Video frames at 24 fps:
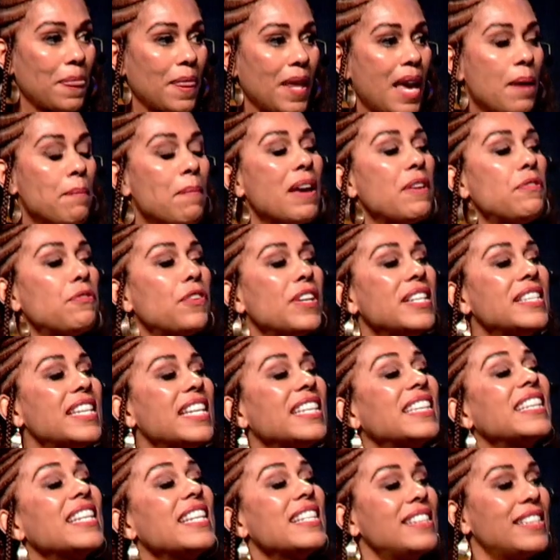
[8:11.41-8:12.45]
And my friend
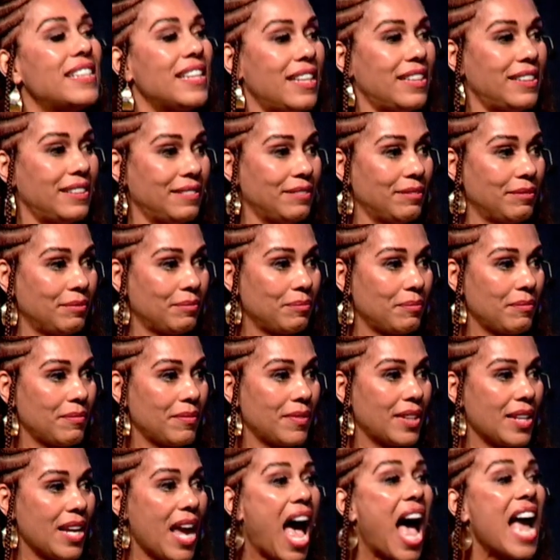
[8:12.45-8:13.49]
said, listen,
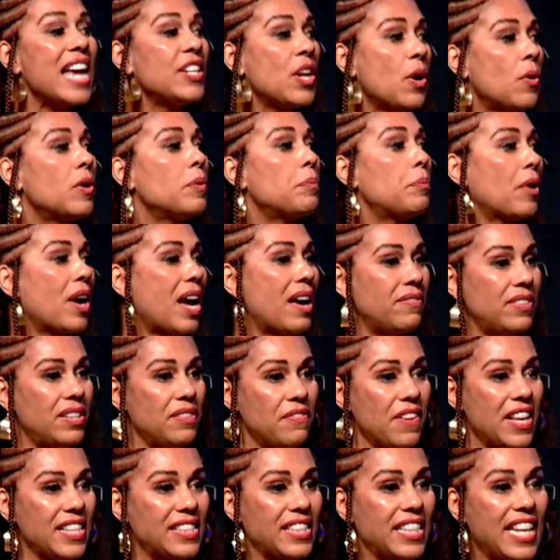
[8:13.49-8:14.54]
I know a private
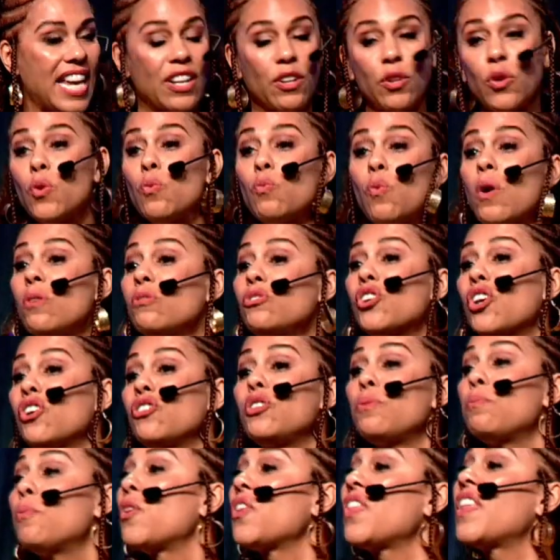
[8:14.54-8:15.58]
investigator who won't charge
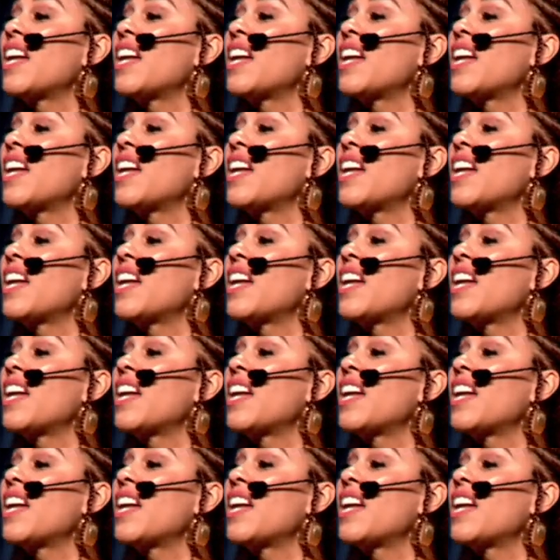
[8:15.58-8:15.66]
you more than